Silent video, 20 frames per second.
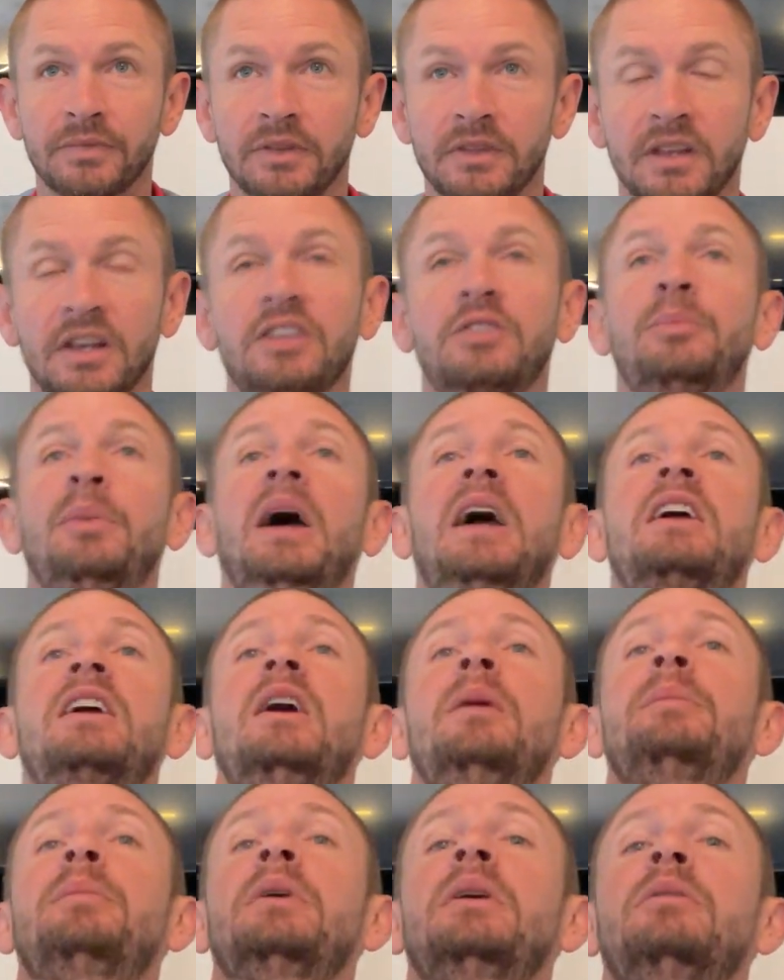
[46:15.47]
And it's back
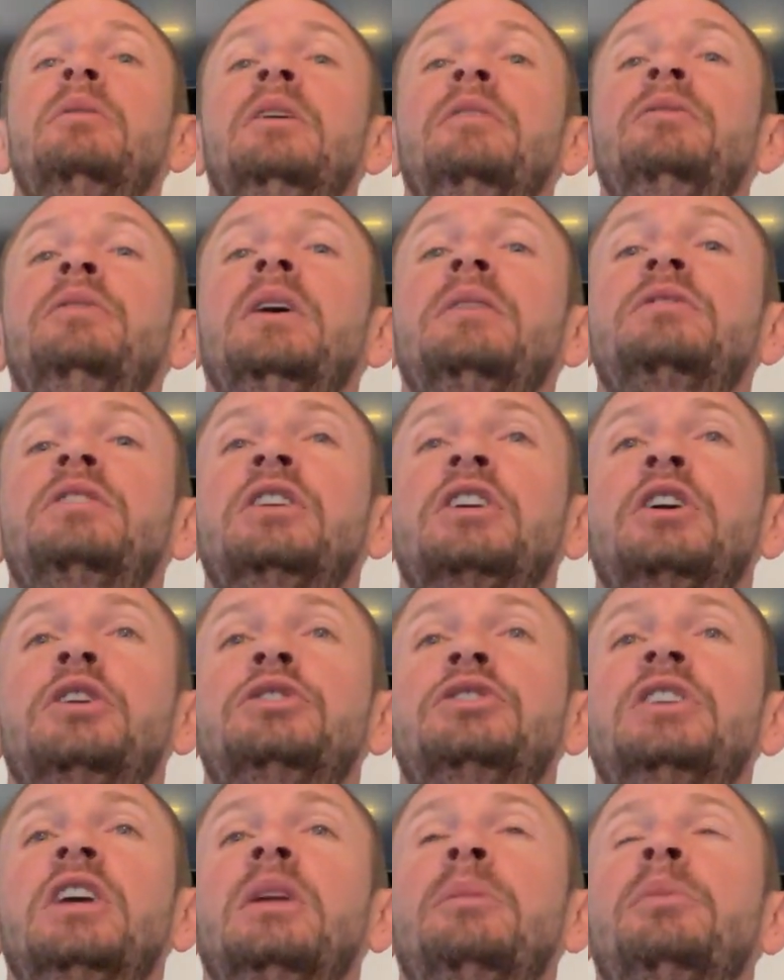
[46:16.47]
up if we have to
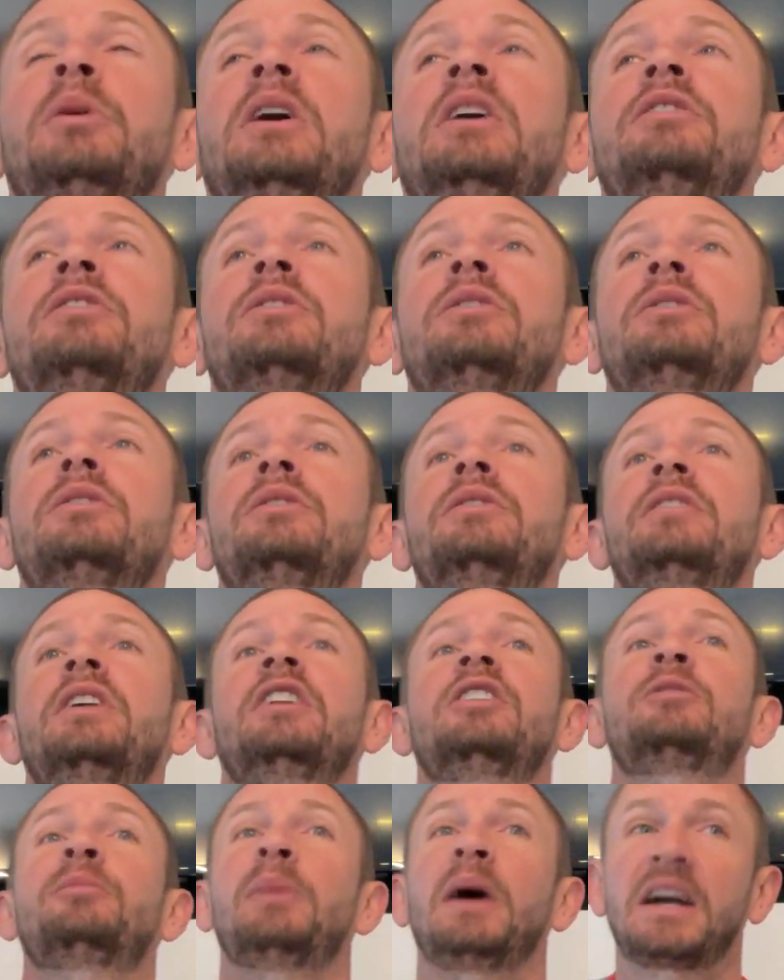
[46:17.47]
negotiate appraisal. And
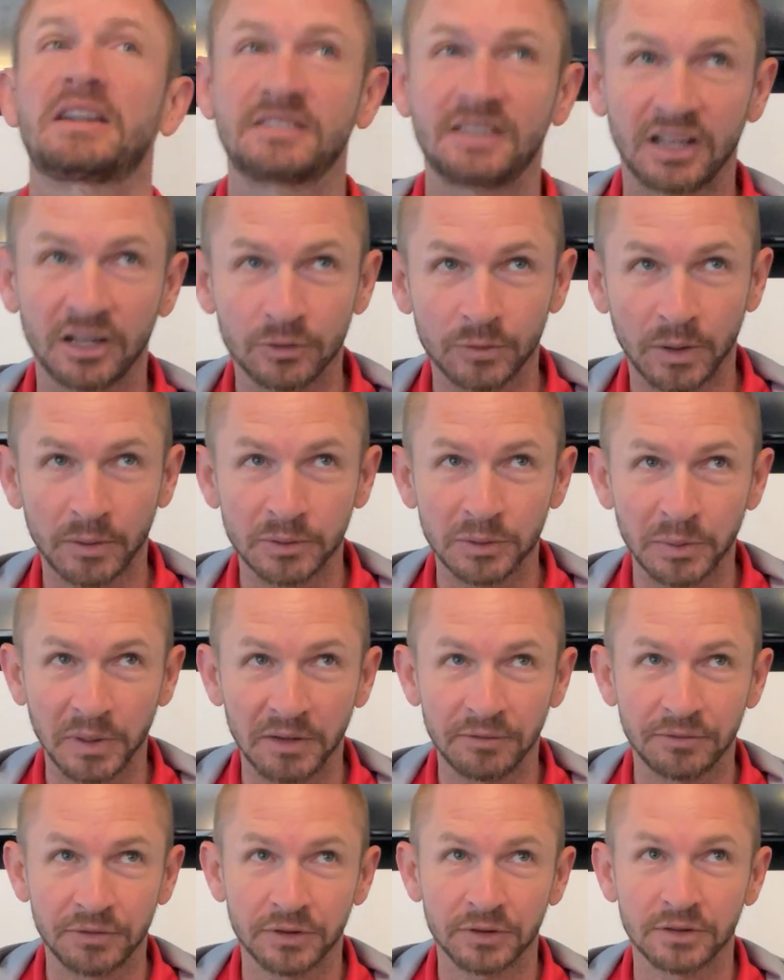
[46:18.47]
it's back down while we
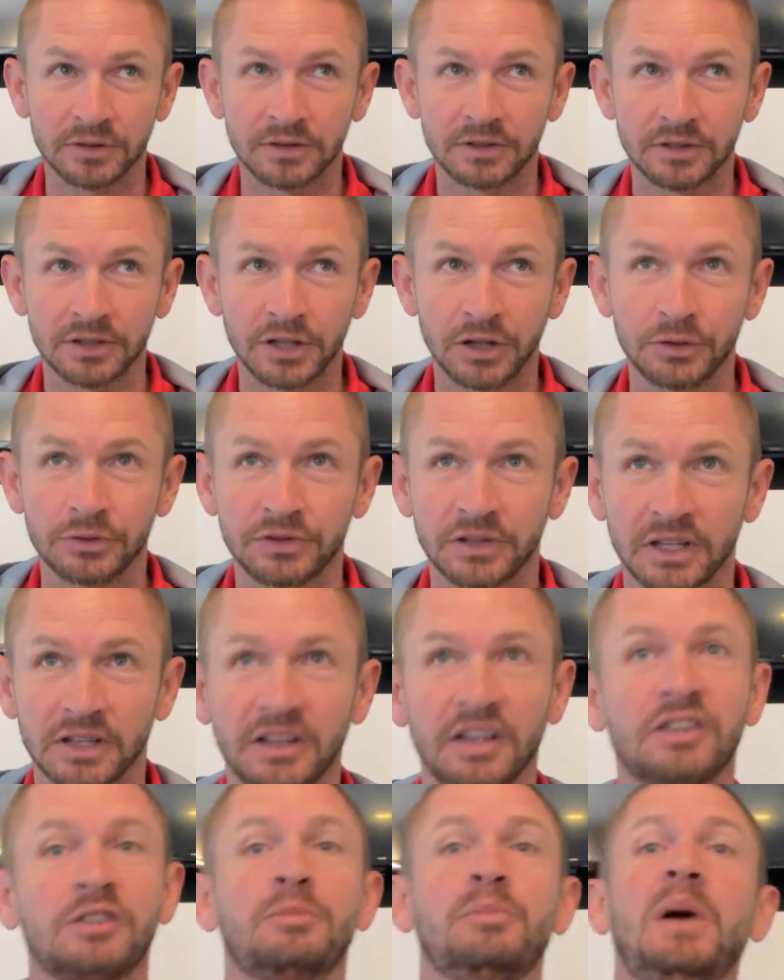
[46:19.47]
wait for closing. And
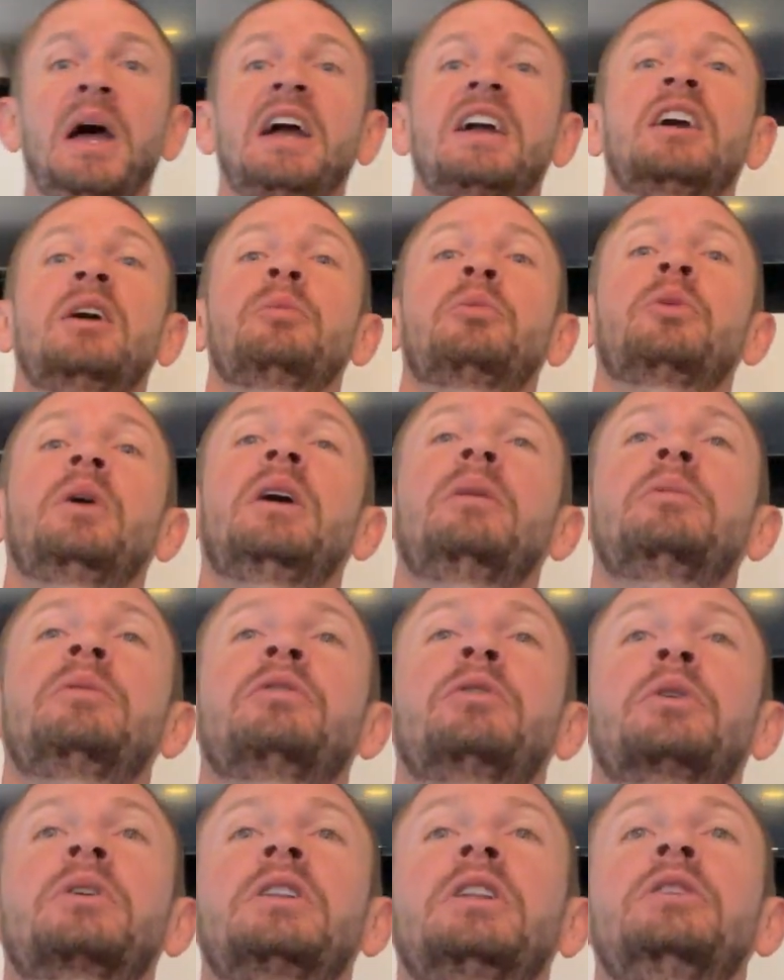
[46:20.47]
it's back up right
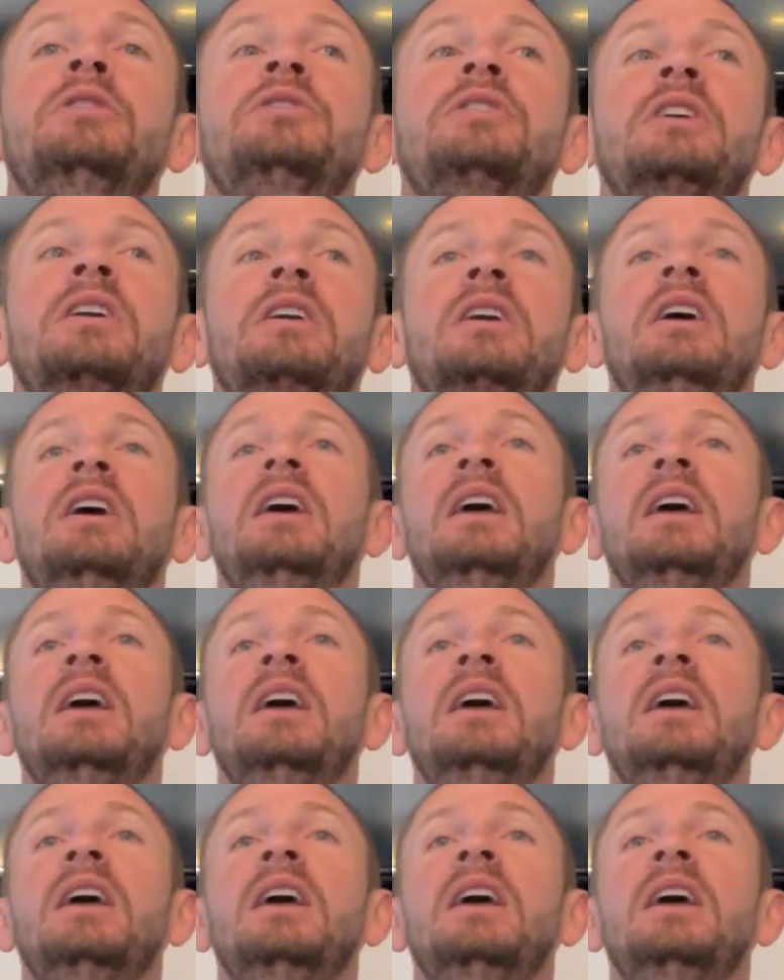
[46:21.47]
before closing.